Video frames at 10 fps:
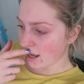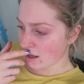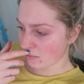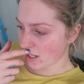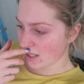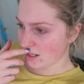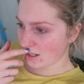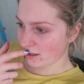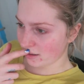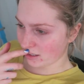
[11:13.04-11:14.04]
Um, and
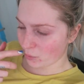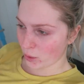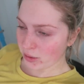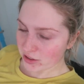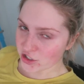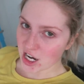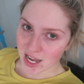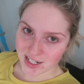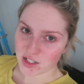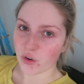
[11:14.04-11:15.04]
then when we got
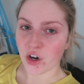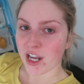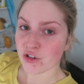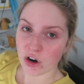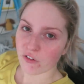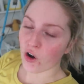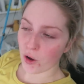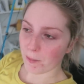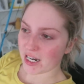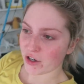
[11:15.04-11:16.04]
Chinese food, he drove
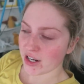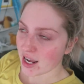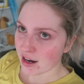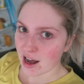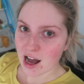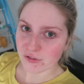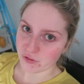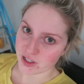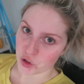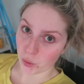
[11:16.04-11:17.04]
home, but he only had half
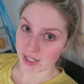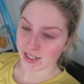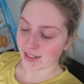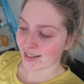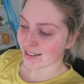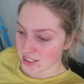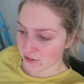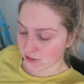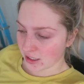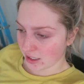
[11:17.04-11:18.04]
of a tui. Like,
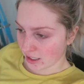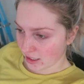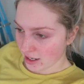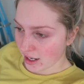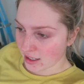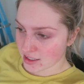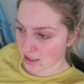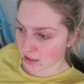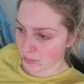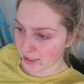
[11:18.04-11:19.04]
definitely under
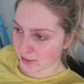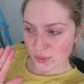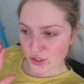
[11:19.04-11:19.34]
the limit.